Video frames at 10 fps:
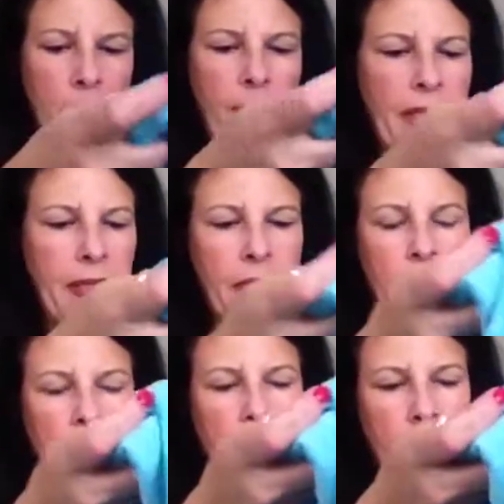bin,
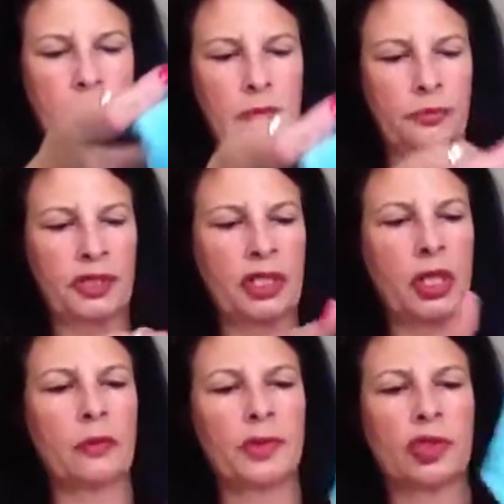British
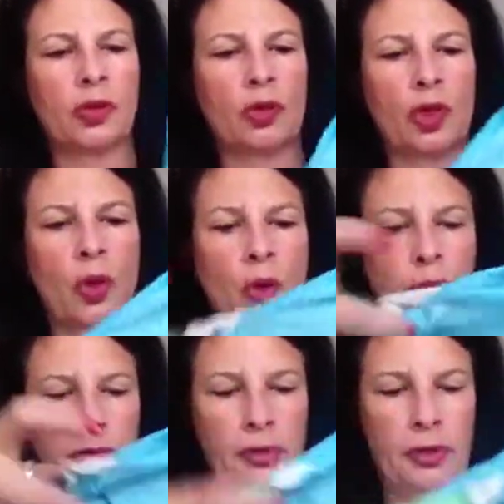Home Store top,